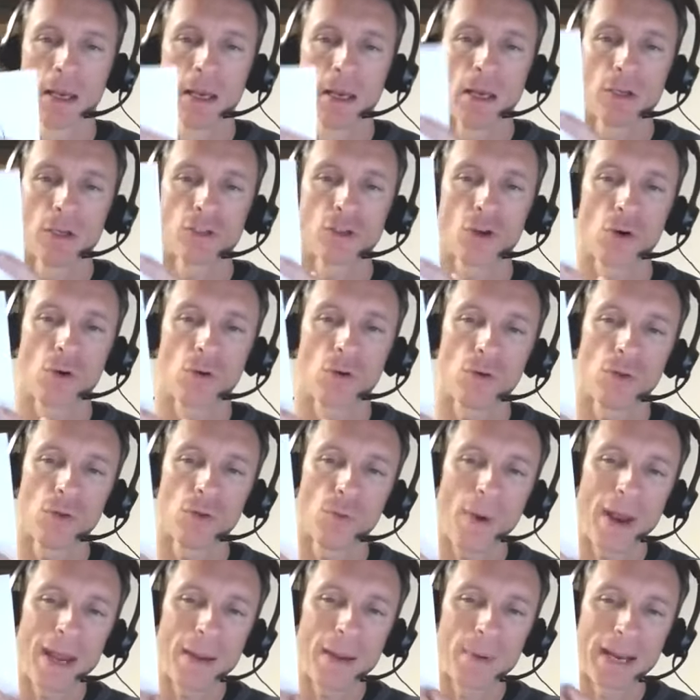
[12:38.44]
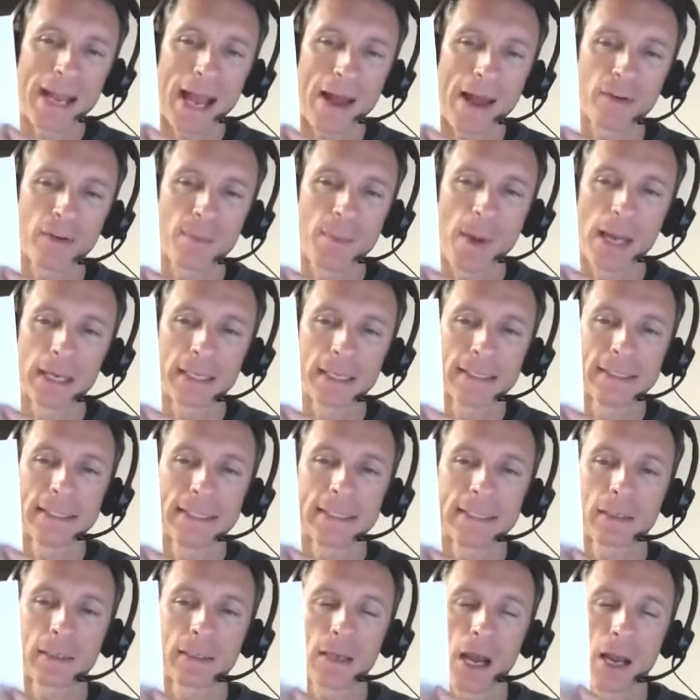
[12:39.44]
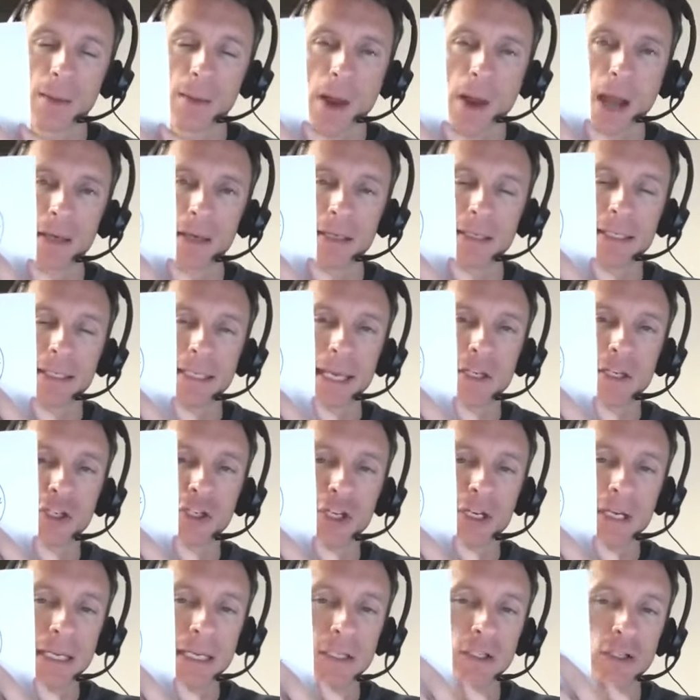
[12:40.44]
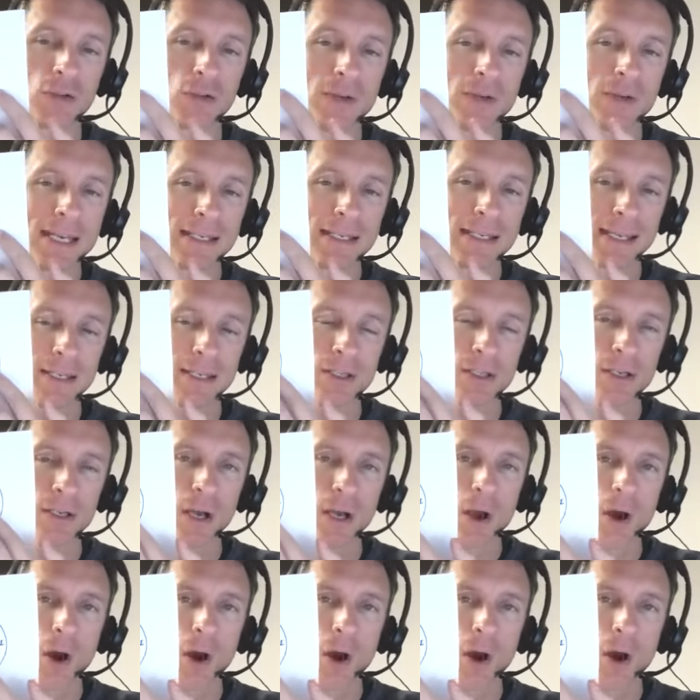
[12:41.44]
So the way to break out of commoditization is uniqueness.